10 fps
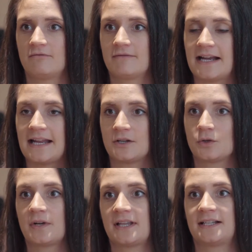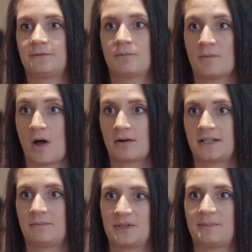I really enjoyed this from a
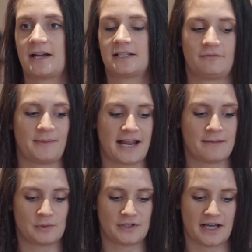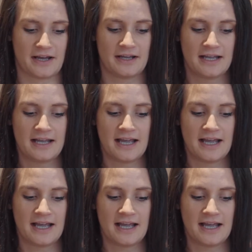marketing perspective, being able to